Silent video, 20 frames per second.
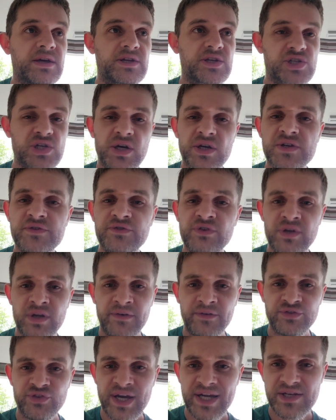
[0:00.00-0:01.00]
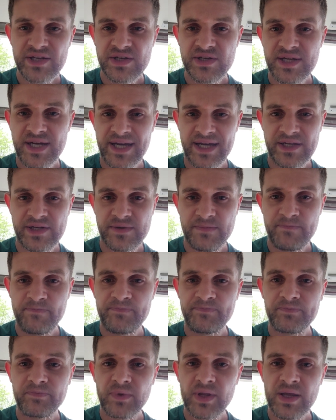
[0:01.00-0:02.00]
search for another exercise.
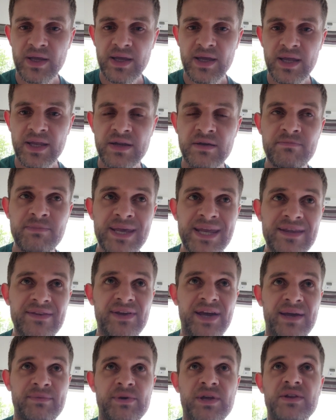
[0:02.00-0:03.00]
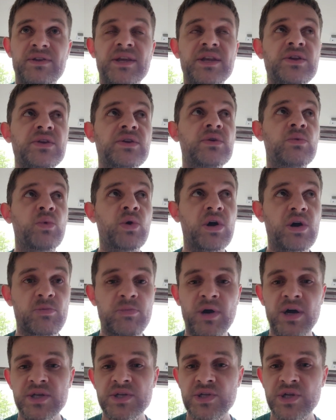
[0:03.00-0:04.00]
In the meantime, continue to
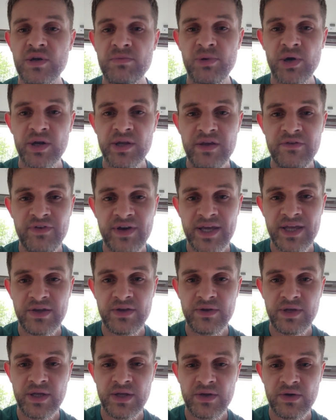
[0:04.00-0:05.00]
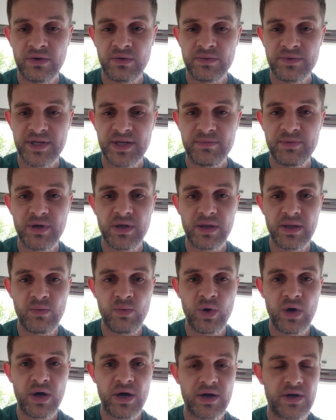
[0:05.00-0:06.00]
work parts of your body that you don't typically
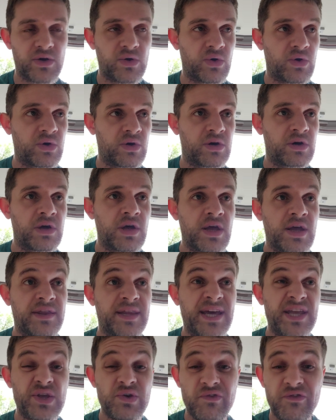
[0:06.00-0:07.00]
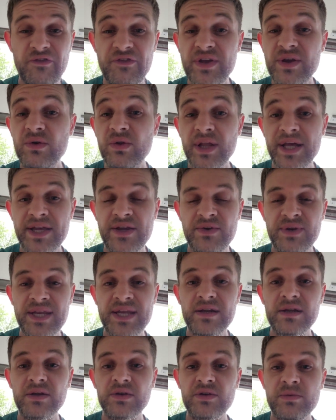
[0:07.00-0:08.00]
work, or that you feel like you
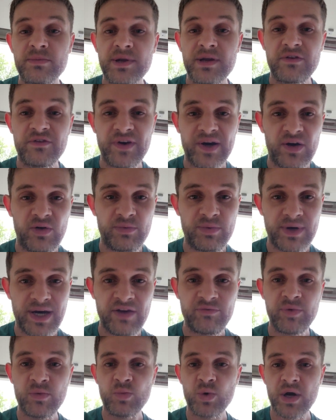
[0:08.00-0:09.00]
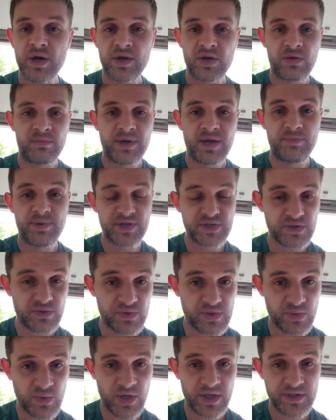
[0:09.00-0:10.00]
need a little bit of help. I've been working on my
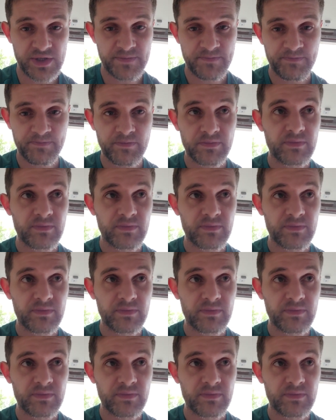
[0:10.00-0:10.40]
pistol squats.